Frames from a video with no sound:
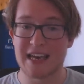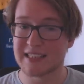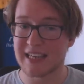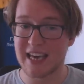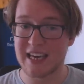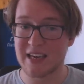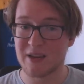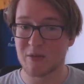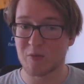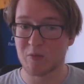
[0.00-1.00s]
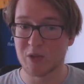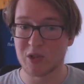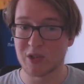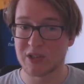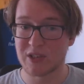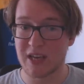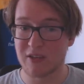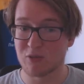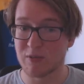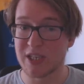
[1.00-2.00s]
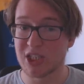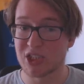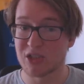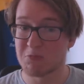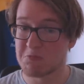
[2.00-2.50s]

SK was just a Swedish,